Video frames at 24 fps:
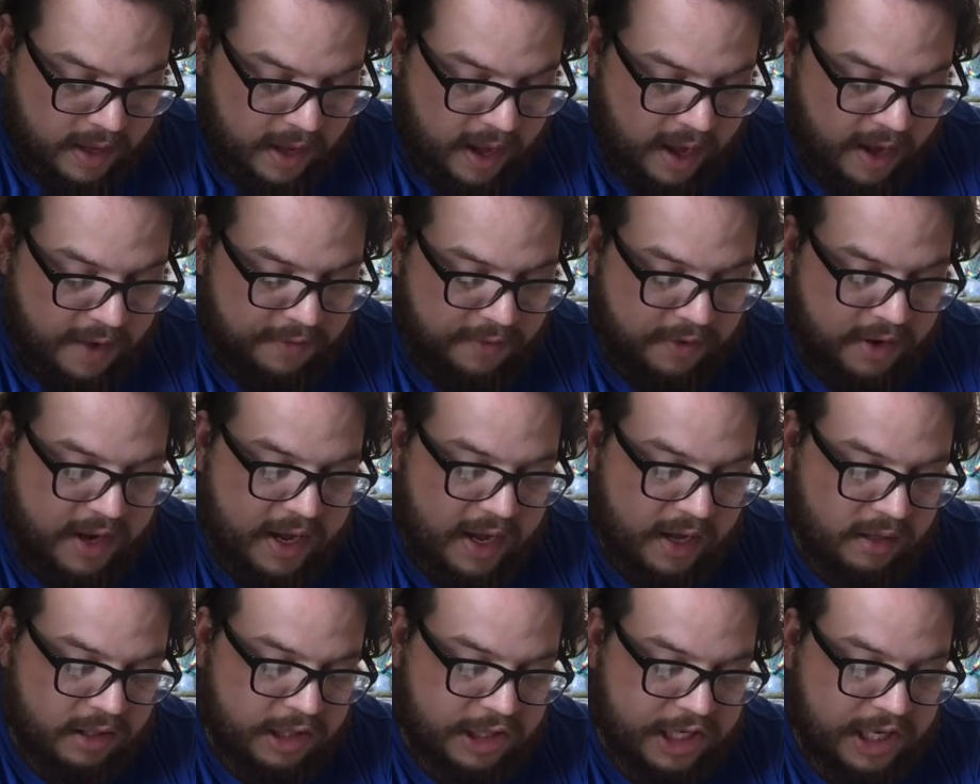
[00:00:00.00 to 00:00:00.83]
Every
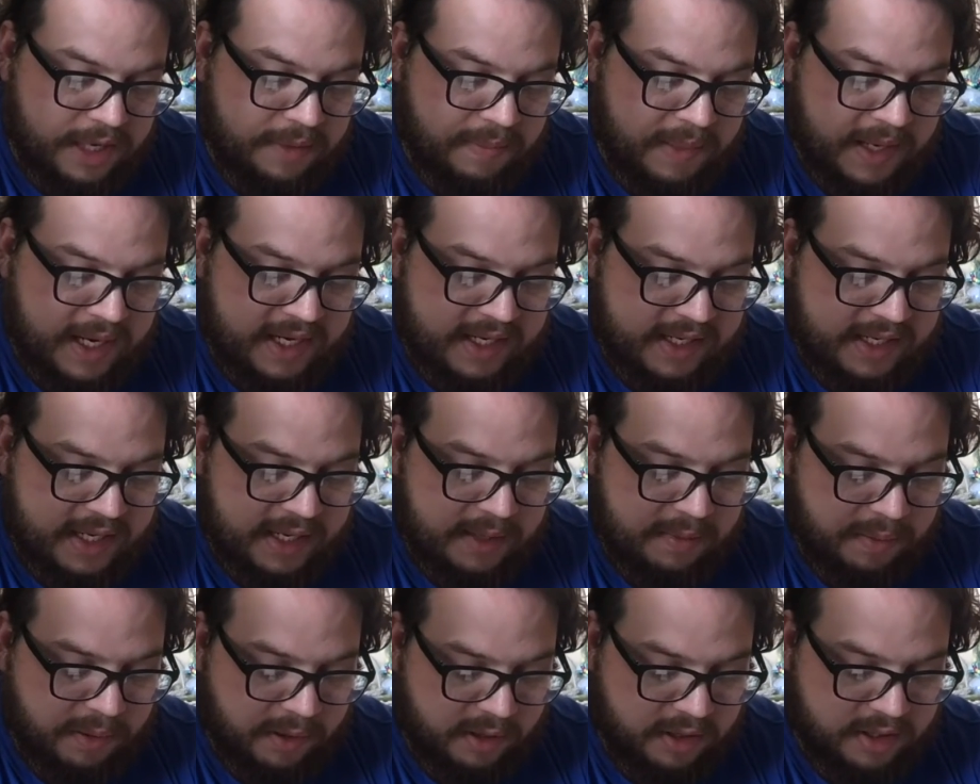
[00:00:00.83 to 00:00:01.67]
LGBT
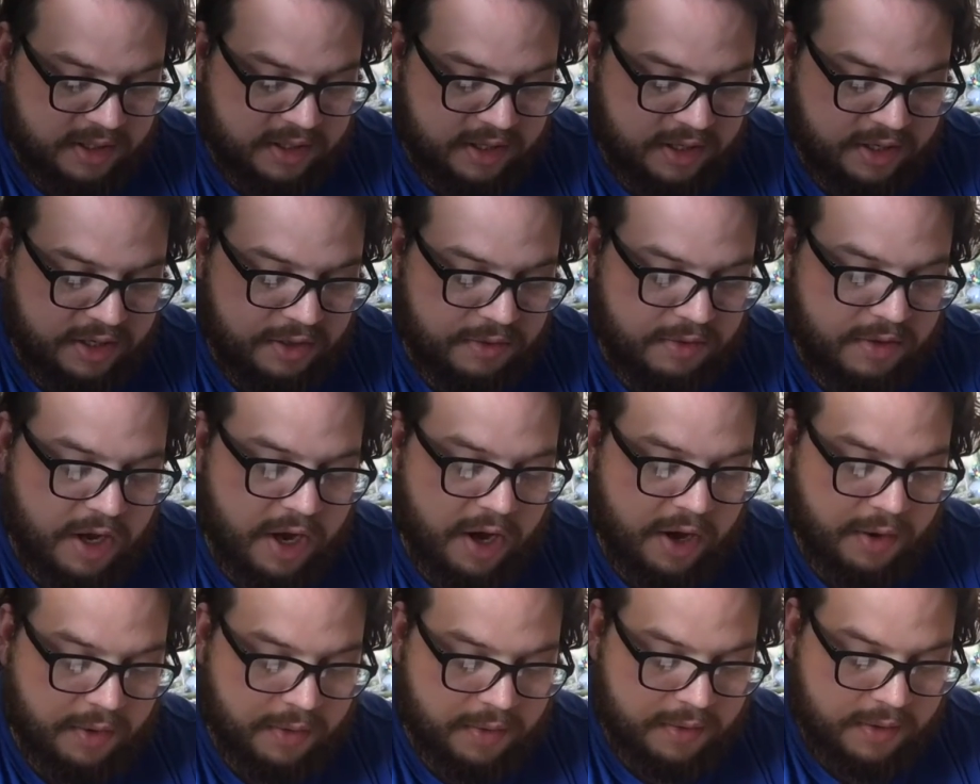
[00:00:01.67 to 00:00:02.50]
person you
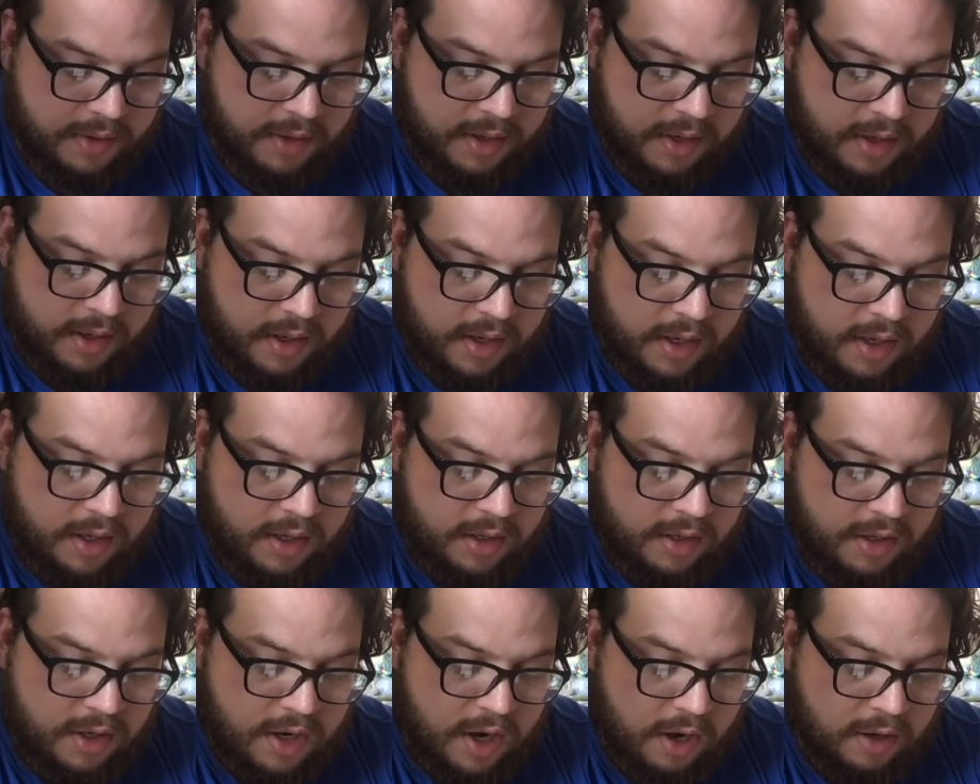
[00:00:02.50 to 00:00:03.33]
know
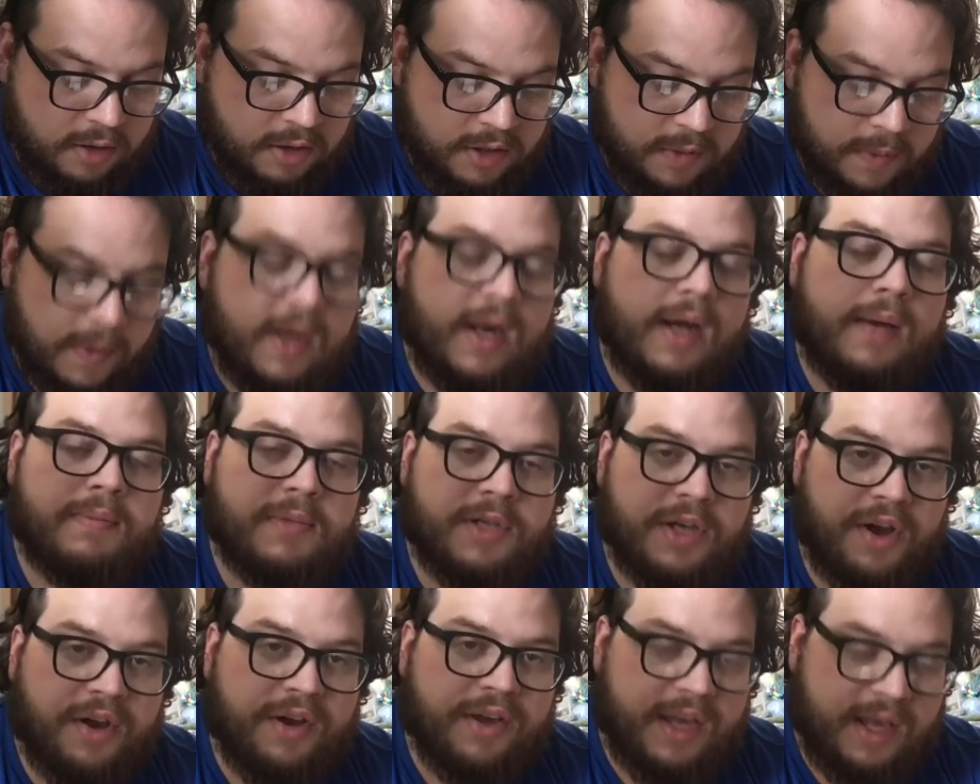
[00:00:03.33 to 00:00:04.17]
knows what I'm
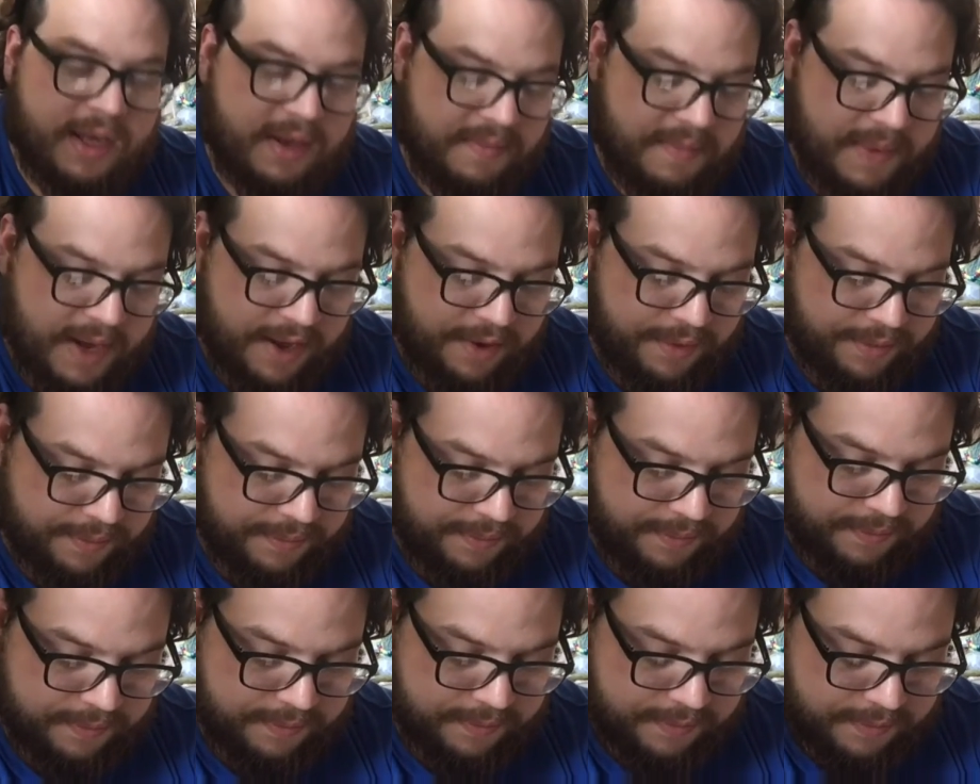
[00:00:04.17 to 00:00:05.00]
talking about.
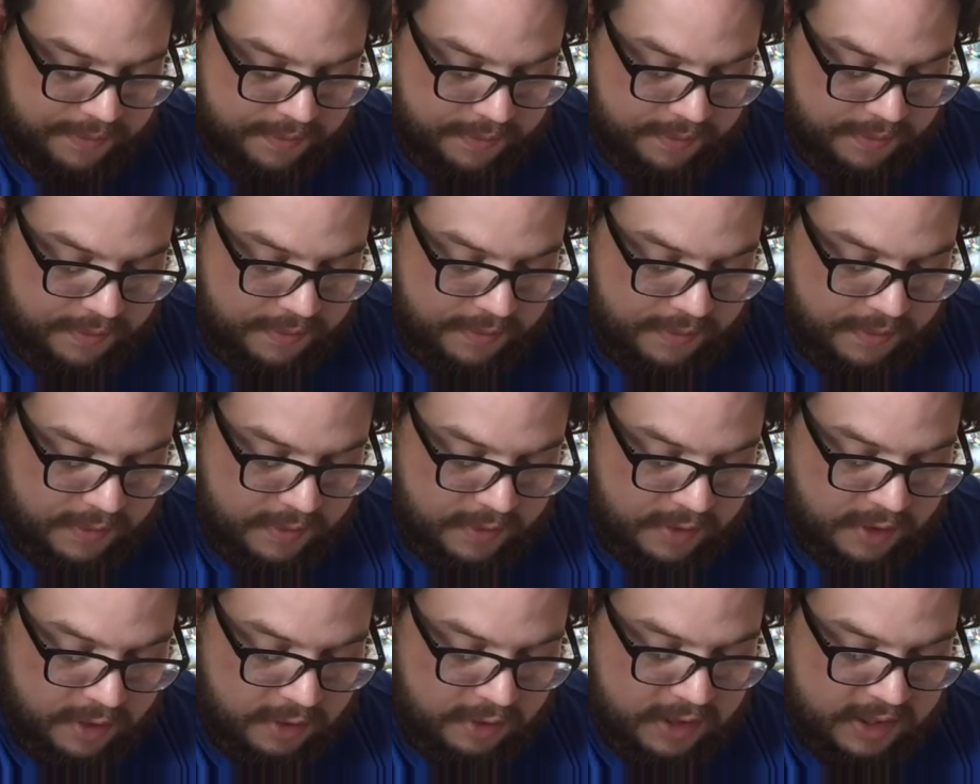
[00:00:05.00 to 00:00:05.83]

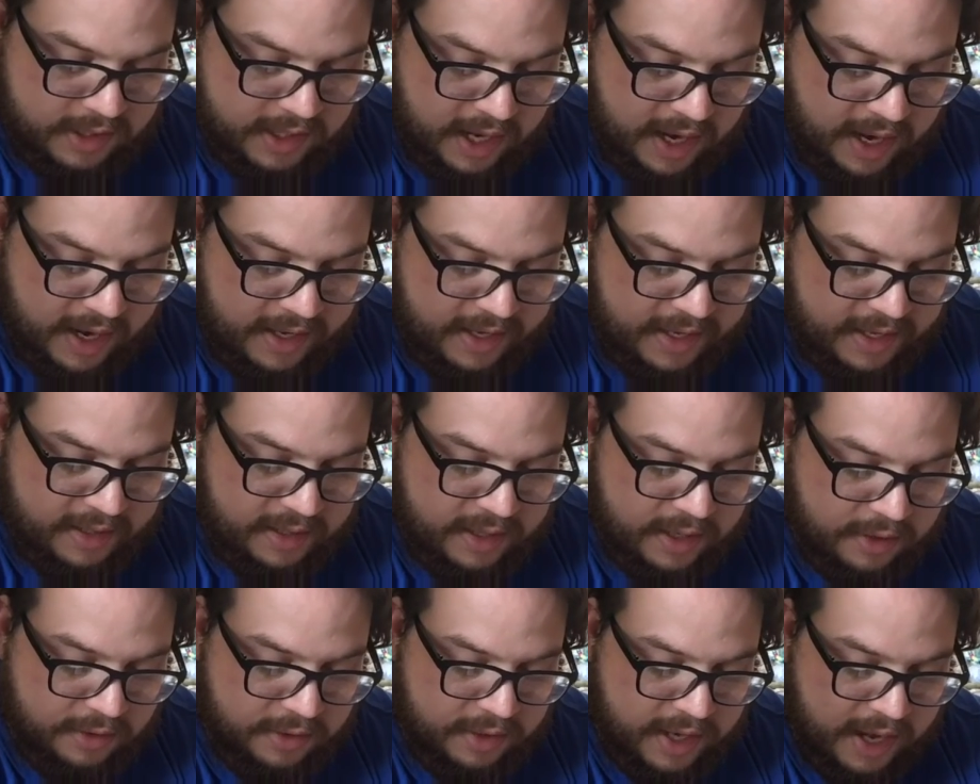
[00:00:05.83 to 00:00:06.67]
Those tiny
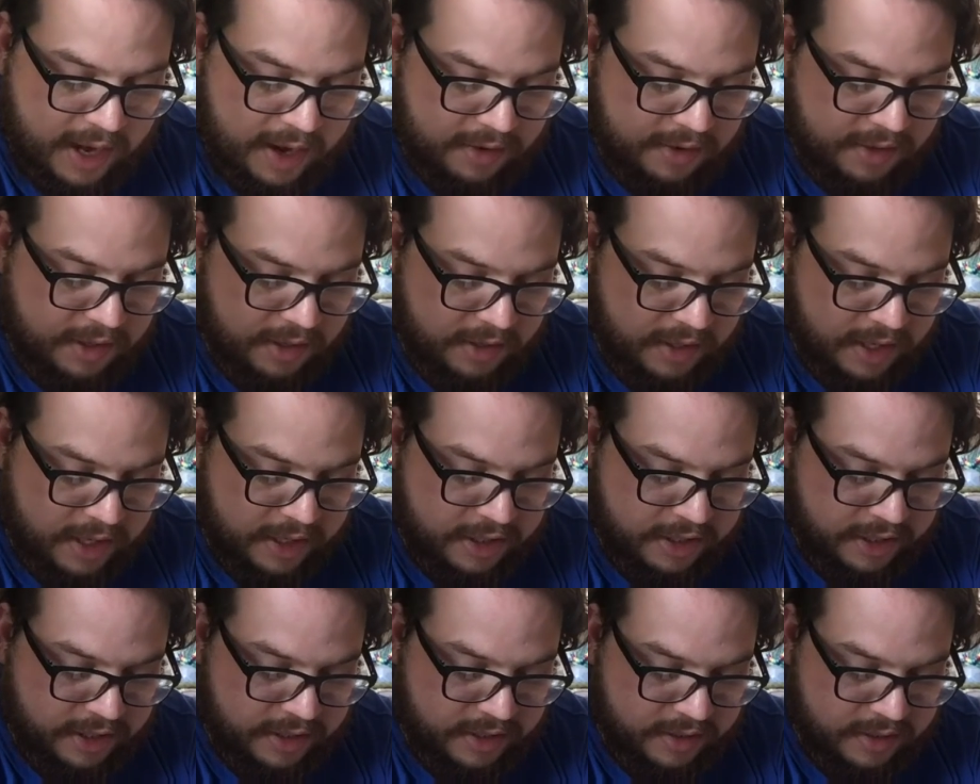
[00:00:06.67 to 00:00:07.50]
little
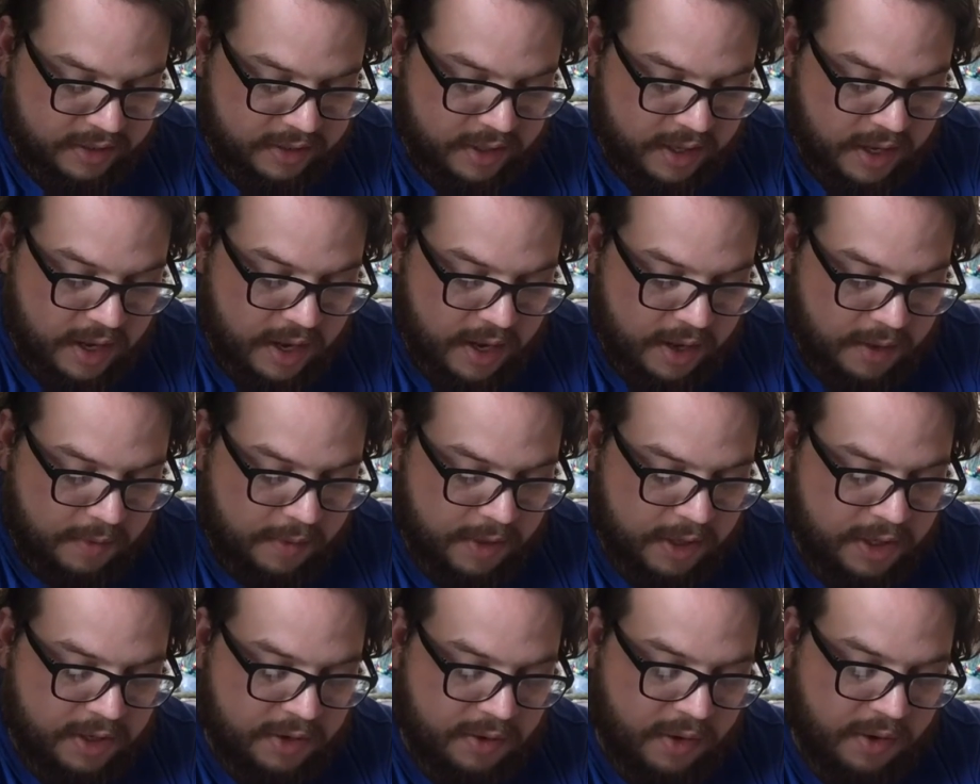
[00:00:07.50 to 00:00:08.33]
calculations
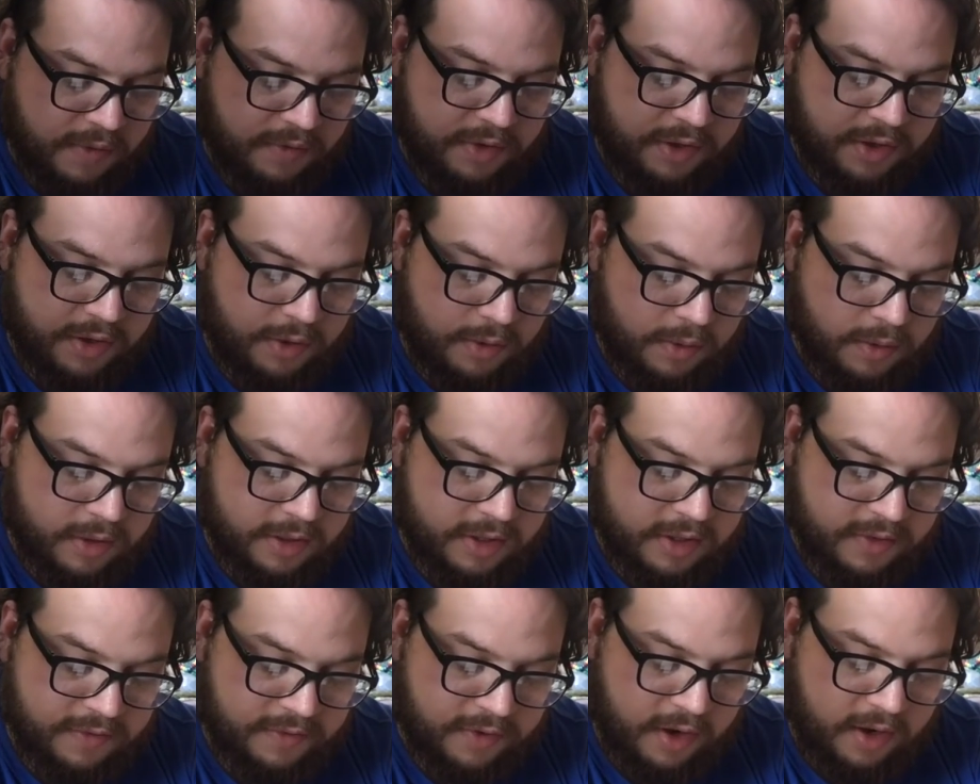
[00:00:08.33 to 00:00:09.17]
we do over the
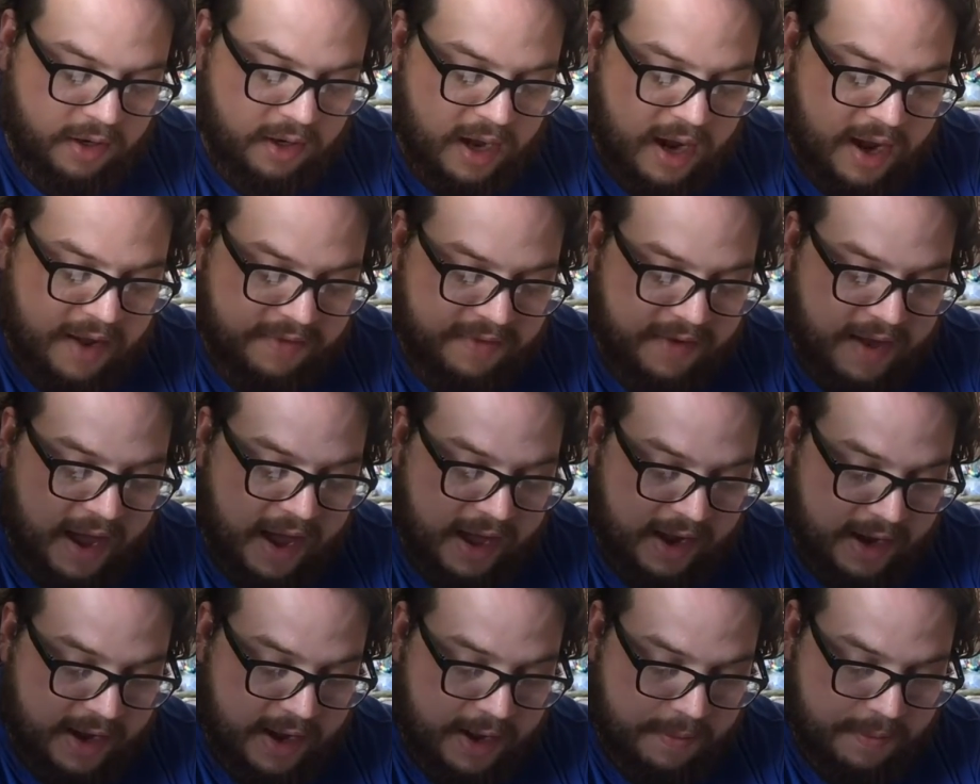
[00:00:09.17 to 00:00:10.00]
course of our life
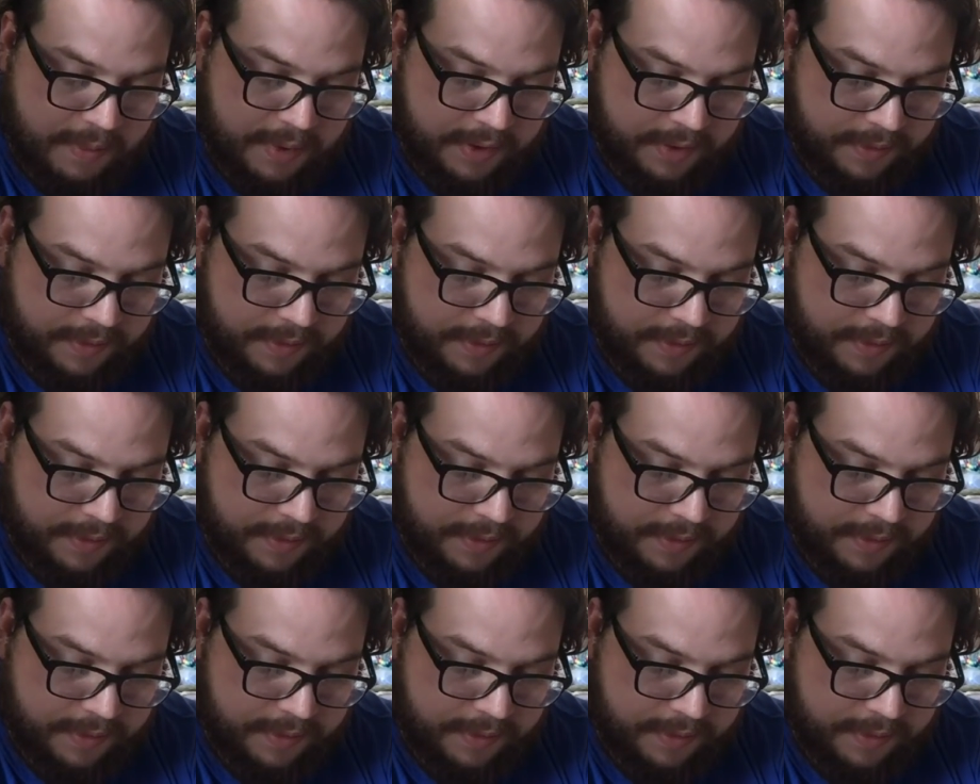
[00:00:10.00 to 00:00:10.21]
add up.